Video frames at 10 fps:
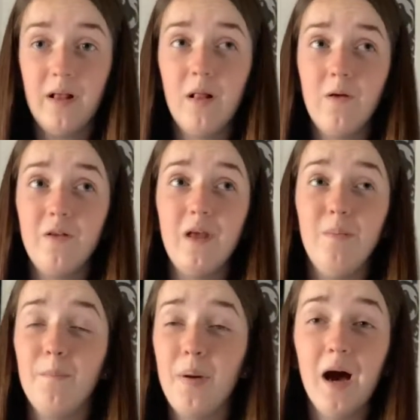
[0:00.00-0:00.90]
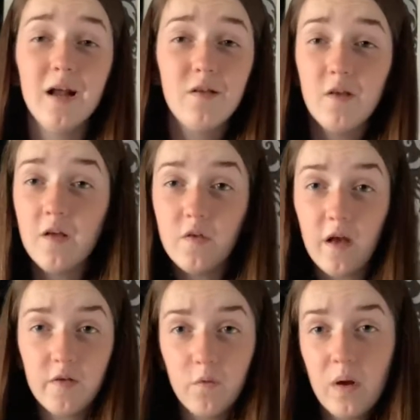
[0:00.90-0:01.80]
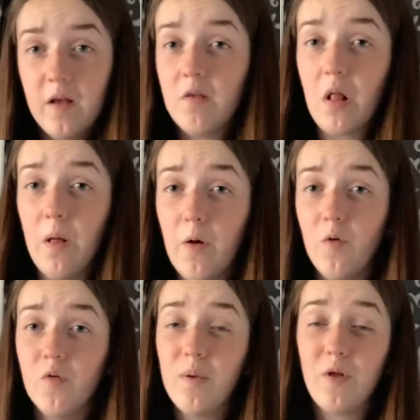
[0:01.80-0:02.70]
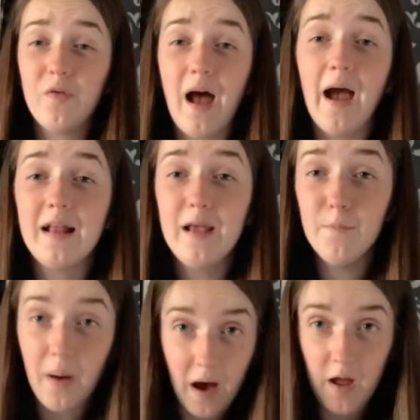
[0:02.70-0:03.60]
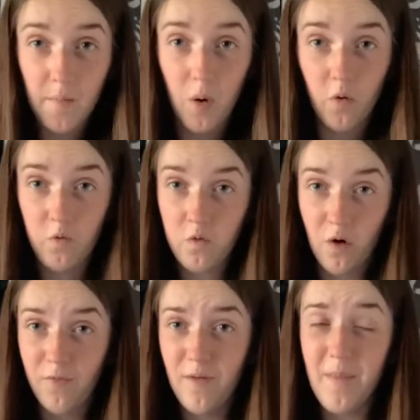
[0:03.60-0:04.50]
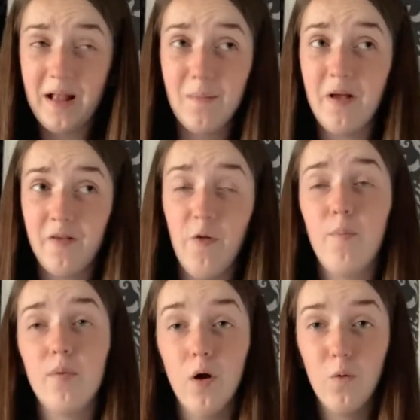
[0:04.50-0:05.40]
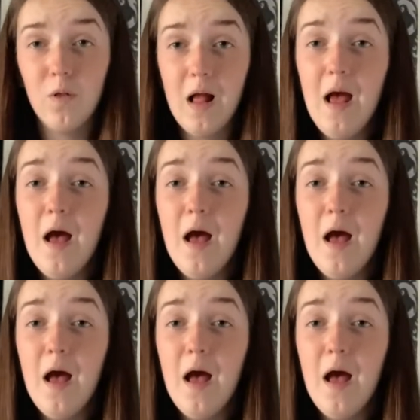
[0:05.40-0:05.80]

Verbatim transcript: including bags, accessories, clothes, because I keep buying more stuff and making myself broke.